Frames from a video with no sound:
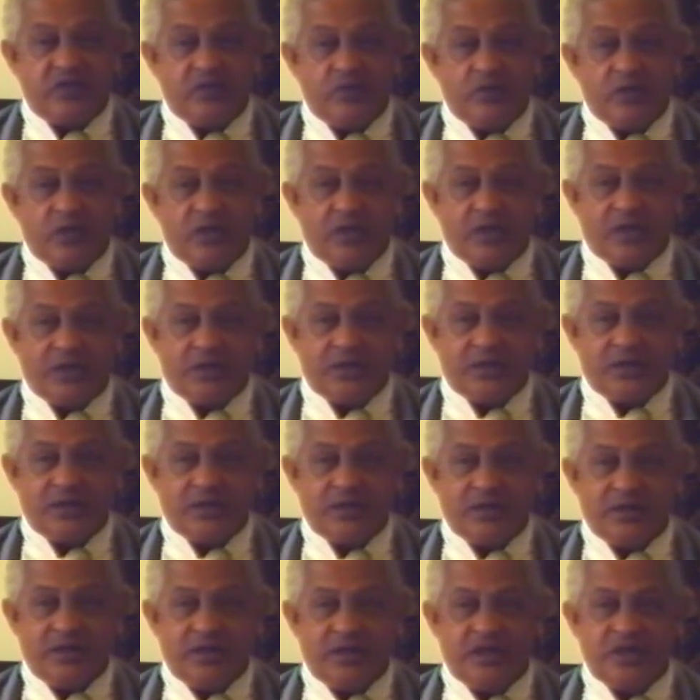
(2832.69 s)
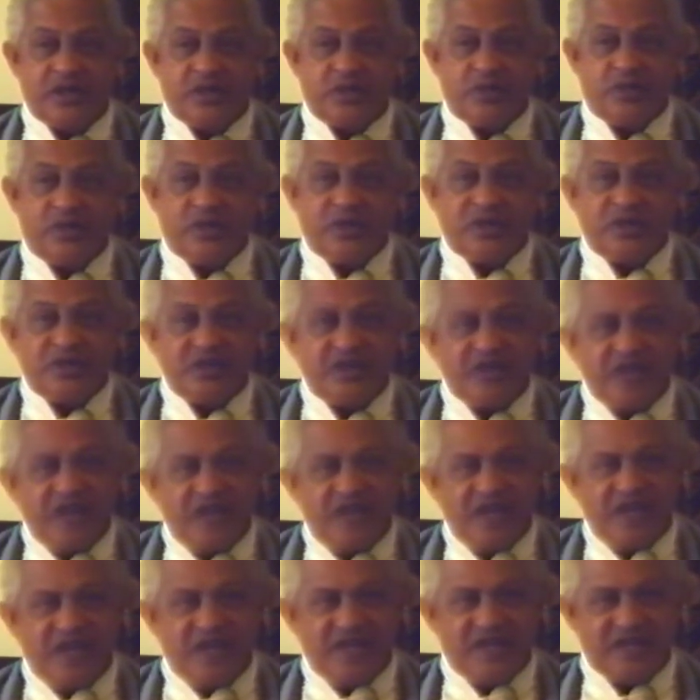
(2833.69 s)
work
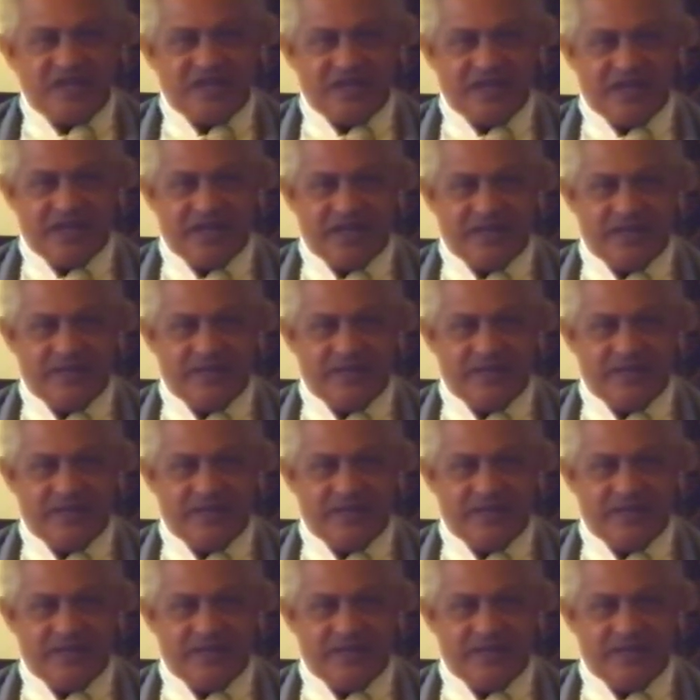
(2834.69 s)
spontaneously.